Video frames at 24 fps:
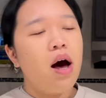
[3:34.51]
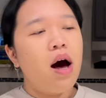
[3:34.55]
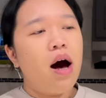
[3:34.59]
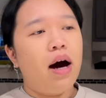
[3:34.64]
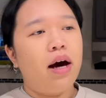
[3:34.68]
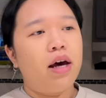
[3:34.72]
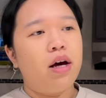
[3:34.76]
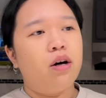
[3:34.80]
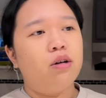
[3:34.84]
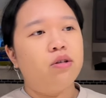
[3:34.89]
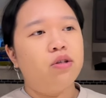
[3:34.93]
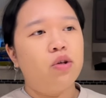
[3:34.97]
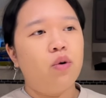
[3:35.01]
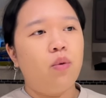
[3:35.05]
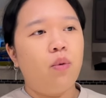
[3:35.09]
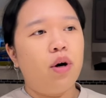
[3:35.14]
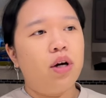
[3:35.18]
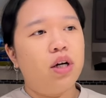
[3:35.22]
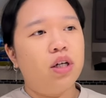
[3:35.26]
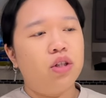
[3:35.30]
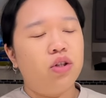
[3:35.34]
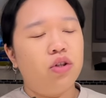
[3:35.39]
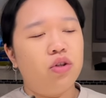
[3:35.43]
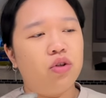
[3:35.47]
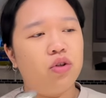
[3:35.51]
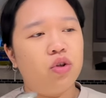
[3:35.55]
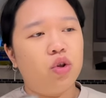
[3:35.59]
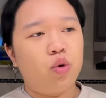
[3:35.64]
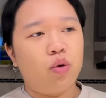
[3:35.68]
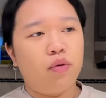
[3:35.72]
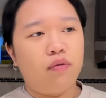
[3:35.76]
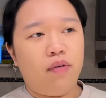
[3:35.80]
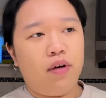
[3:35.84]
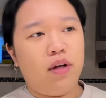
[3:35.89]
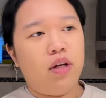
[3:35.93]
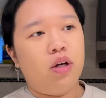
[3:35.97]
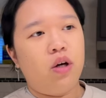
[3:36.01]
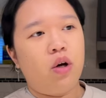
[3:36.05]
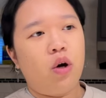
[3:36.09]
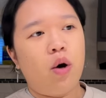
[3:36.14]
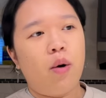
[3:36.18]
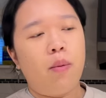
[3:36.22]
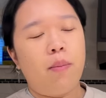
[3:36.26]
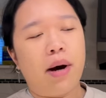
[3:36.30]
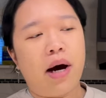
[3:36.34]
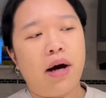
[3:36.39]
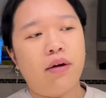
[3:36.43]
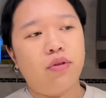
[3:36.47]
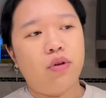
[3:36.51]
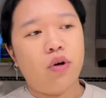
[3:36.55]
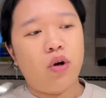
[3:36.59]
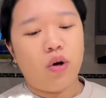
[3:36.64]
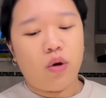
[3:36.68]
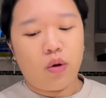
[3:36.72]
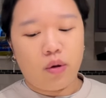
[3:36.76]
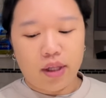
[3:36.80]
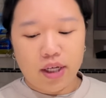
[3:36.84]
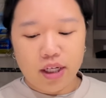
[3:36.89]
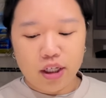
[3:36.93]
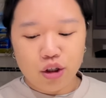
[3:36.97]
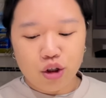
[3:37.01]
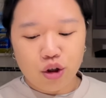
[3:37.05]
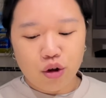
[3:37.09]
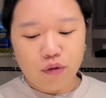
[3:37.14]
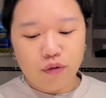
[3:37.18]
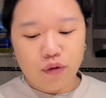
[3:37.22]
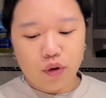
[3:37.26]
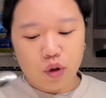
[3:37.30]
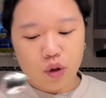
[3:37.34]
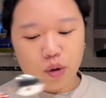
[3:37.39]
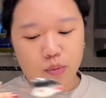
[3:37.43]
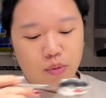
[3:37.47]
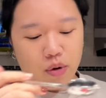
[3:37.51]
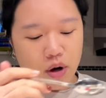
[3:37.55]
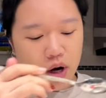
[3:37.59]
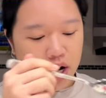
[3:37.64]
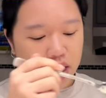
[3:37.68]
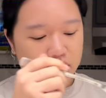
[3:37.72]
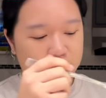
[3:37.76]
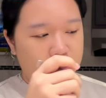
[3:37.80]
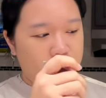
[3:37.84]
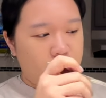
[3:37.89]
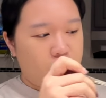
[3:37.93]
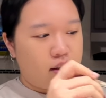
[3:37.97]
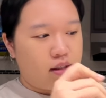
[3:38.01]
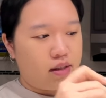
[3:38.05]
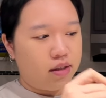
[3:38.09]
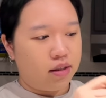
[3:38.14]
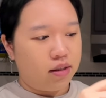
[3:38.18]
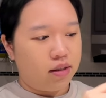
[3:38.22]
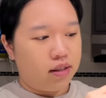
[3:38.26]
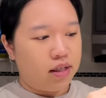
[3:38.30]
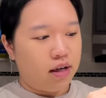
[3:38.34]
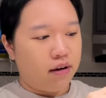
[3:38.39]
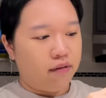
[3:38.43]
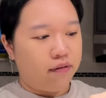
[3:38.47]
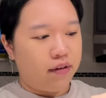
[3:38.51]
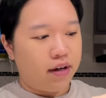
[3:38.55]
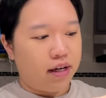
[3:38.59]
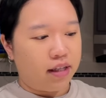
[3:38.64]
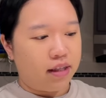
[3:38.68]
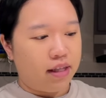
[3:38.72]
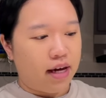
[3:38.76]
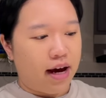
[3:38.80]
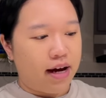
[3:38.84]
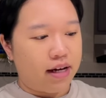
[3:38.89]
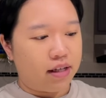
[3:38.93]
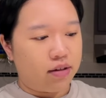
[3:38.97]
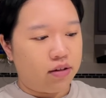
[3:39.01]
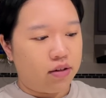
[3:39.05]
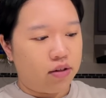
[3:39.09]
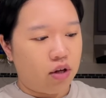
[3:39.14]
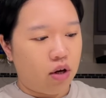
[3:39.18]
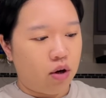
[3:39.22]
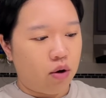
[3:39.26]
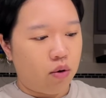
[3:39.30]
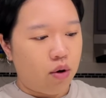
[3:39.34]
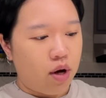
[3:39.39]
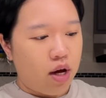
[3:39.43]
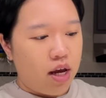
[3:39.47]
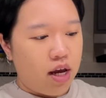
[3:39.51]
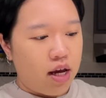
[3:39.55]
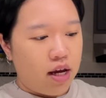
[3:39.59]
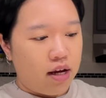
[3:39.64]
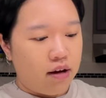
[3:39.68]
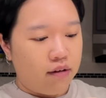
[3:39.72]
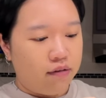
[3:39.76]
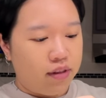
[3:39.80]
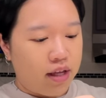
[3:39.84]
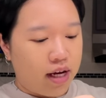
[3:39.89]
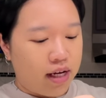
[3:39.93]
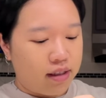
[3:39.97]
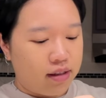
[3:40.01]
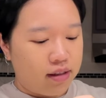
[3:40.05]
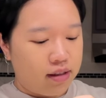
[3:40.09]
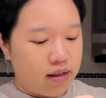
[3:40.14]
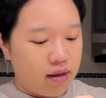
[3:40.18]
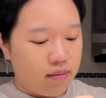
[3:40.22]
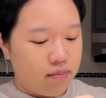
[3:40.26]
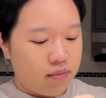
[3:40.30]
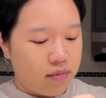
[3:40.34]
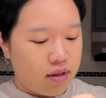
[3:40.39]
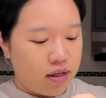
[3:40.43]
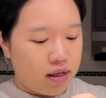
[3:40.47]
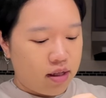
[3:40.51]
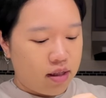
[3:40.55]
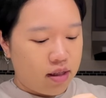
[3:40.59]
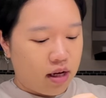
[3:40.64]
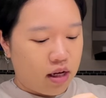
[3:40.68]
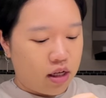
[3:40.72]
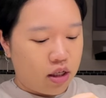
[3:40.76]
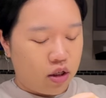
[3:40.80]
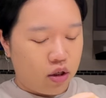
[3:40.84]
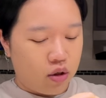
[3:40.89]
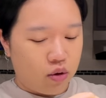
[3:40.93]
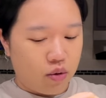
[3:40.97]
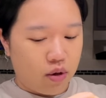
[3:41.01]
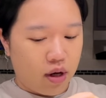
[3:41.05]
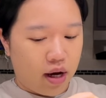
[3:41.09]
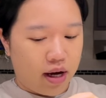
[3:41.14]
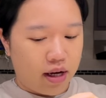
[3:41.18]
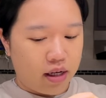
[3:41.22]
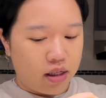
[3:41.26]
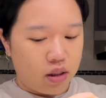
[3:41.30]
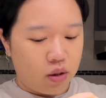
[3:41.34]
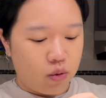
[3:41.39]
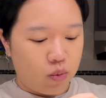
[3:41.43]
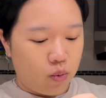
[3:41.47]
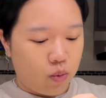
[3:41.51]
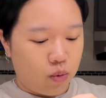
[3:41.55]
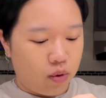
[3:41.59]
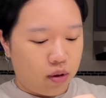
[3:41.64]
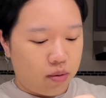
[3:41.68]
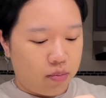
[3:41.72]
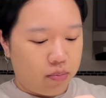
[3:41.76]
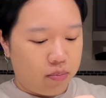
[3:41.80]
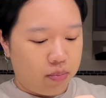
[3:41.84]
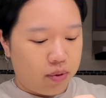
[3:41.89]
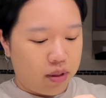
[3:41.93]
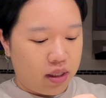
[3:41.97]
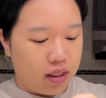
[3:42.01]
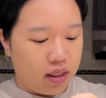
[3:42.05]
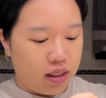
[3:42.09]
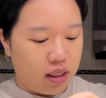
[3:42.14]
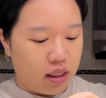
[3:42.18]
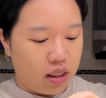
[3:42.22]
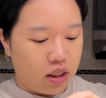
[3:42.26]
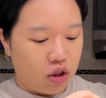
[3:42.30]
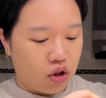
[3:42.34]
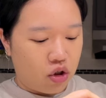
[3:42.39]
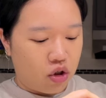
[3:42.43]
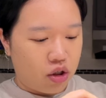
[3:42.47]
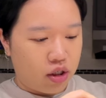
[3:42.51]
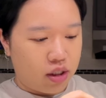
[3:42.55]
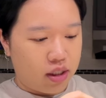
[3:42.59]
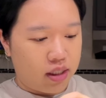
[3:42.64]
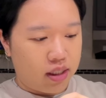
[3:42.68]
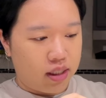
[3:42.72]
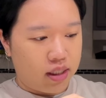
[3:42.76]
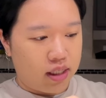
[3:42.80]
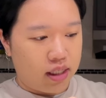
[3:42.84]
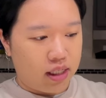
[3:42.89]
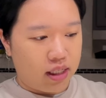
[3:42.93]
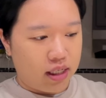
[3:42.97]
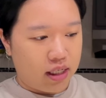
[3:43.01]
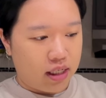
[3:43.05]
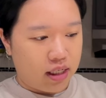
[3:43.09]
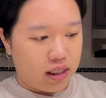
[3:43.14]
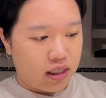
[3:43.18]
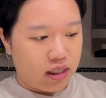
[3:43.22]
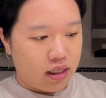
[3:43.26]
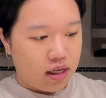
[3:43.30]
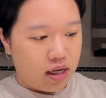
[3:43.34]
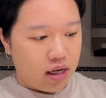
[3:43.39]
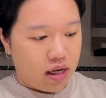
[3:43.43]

I also want to do a video about the whole interviewing process and stuff like that. So if that's something that you guys would be interested